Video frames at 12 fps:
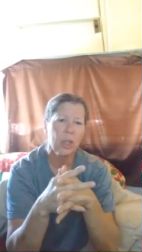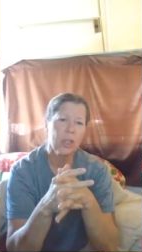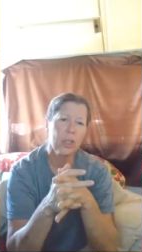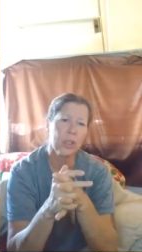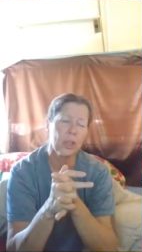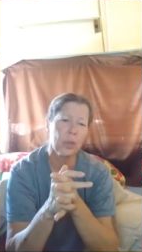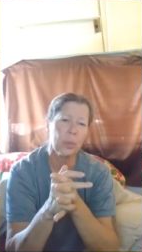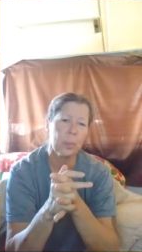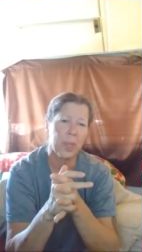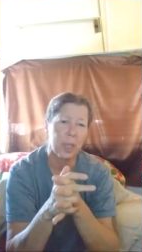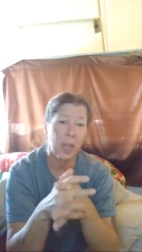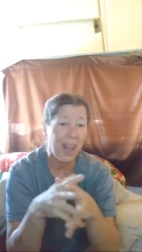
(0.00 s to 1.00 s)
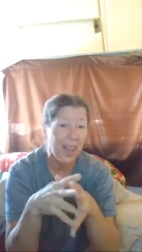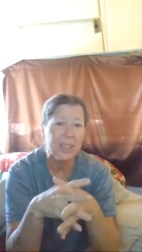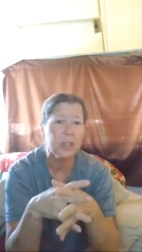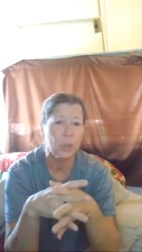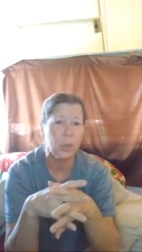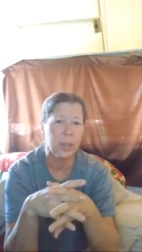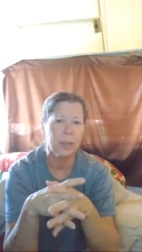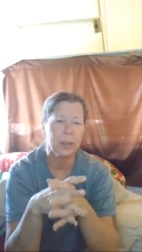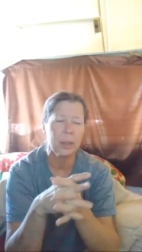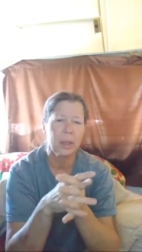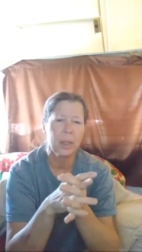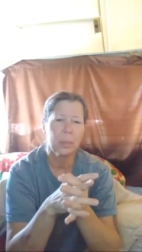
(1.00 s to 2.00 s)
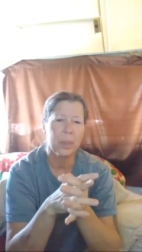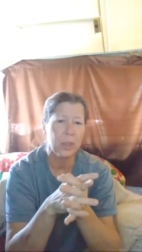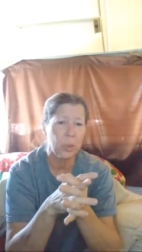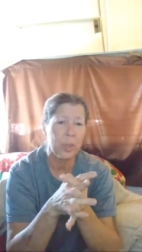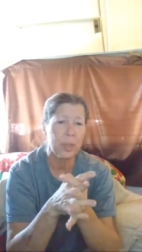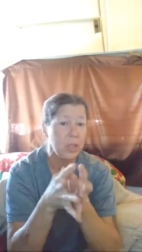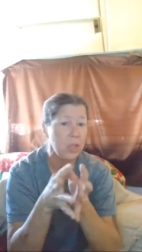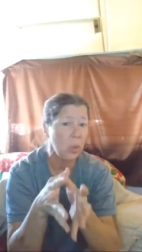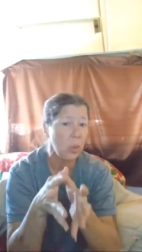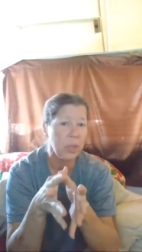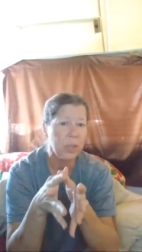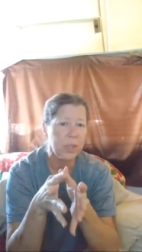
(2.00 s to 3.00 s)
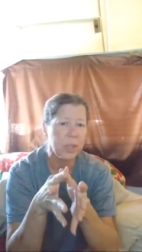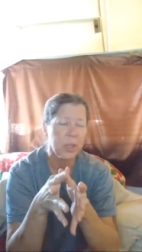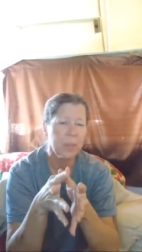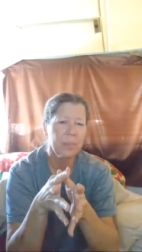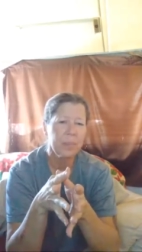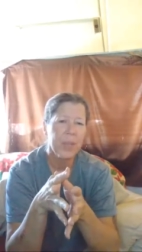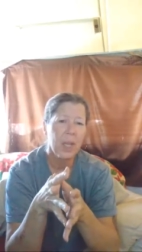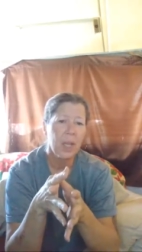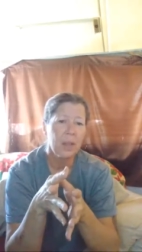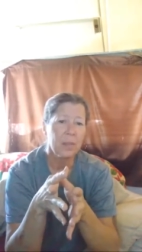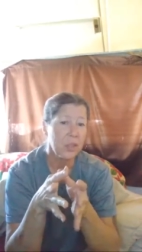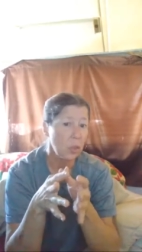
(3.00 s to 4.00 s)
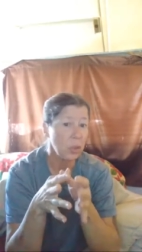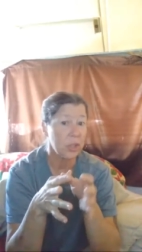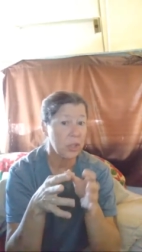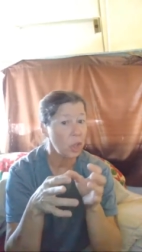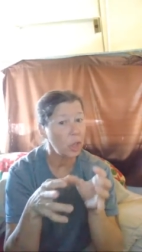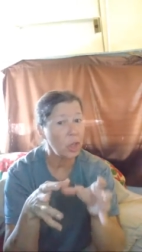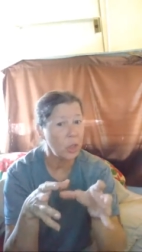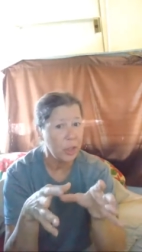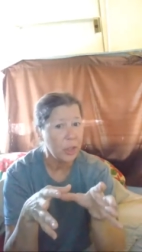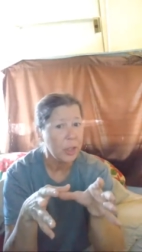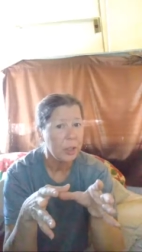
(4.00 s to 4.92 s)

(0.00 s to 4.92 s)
to be a conduit between this horse's herd,